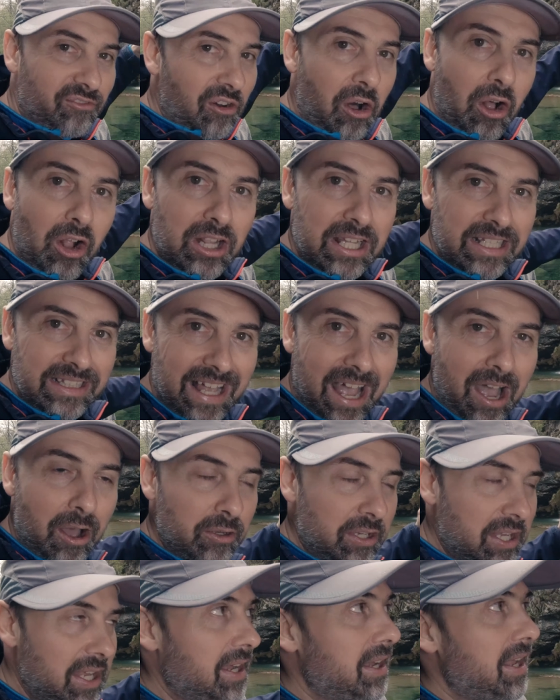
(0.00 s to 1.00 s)
falling
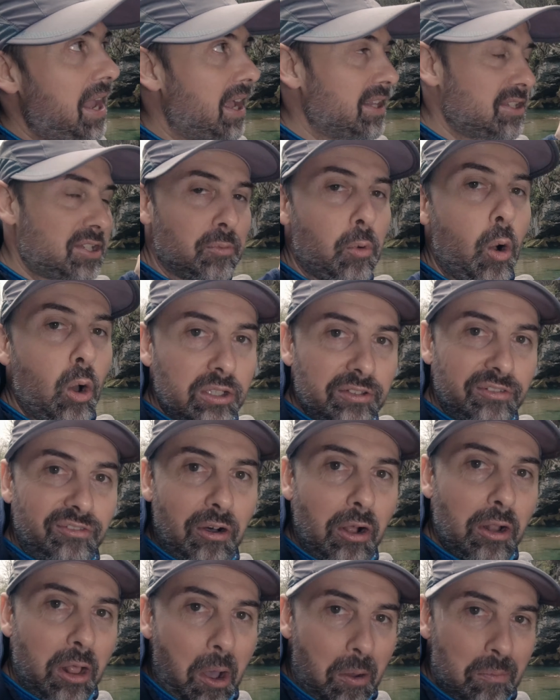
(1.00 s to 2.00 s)
down here. Yeah, it's a
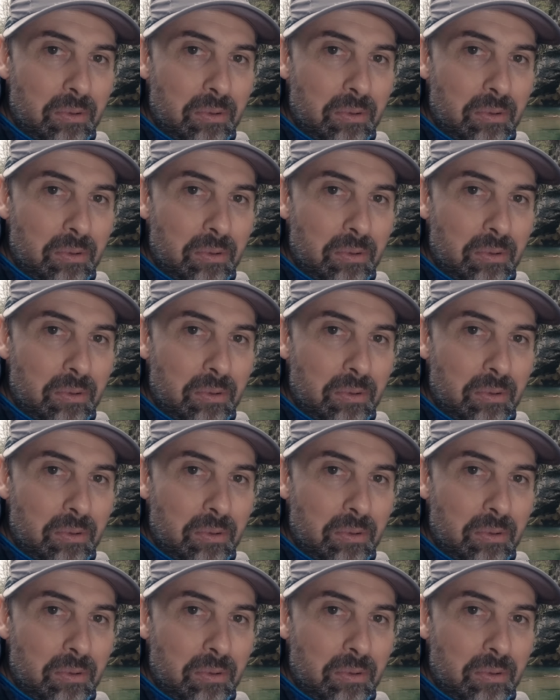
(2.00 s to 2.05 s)
waterfall,